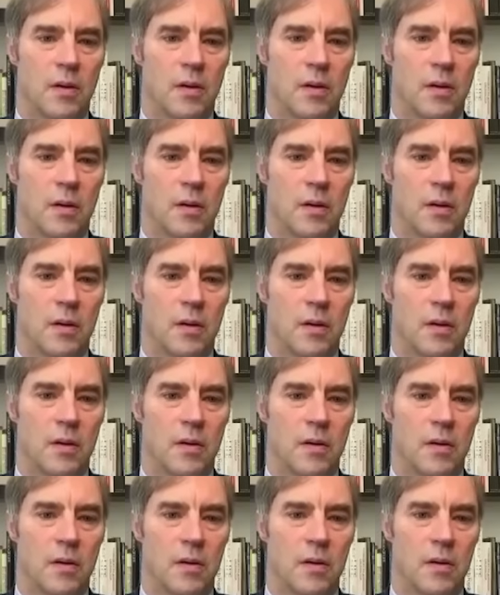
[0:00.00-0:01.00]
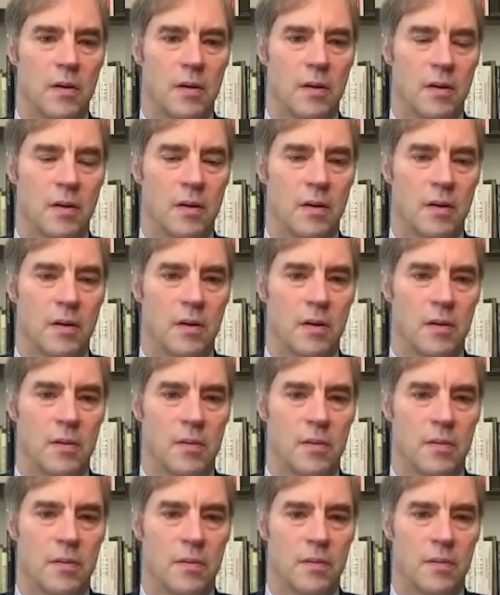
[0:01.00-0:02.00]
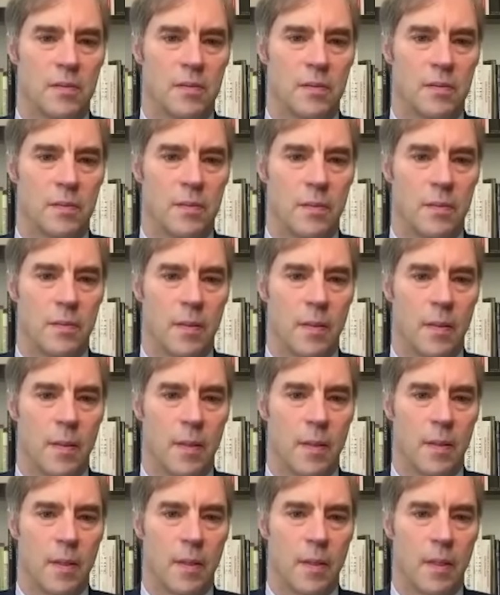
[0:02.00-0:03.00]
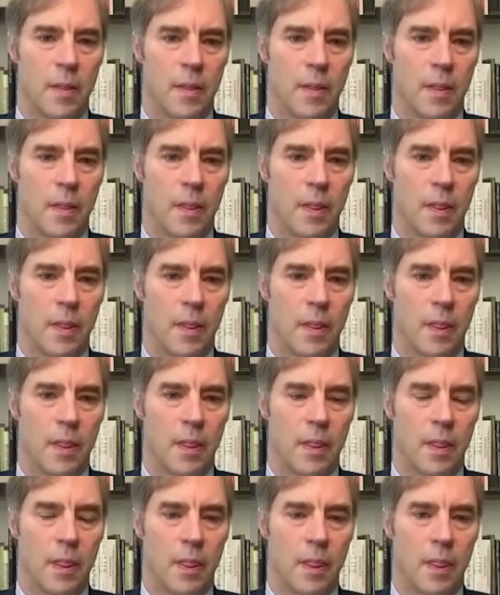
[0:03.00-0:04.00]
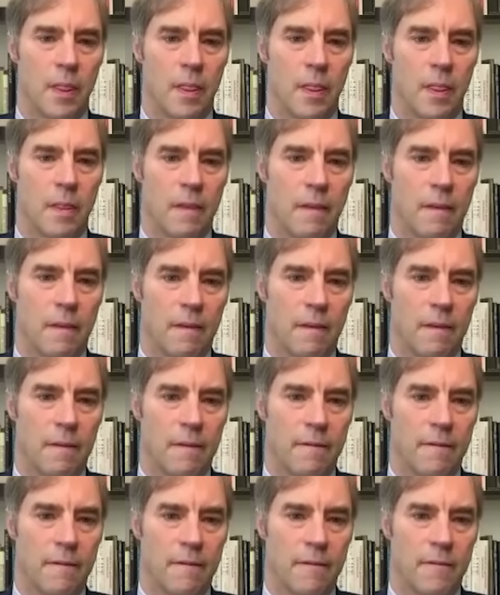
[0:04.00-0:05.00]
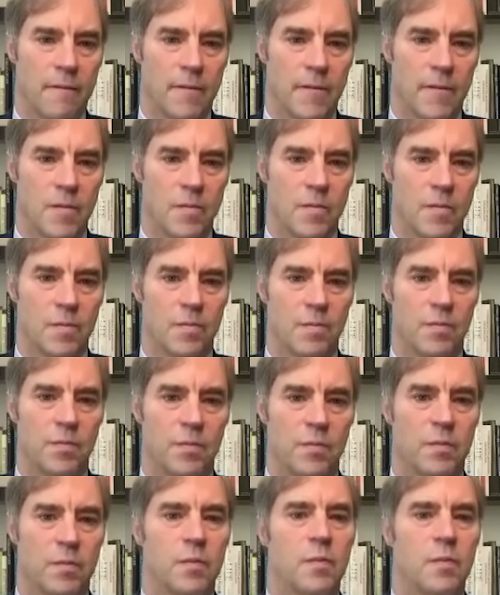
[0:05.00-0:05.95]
This person isn't speaking.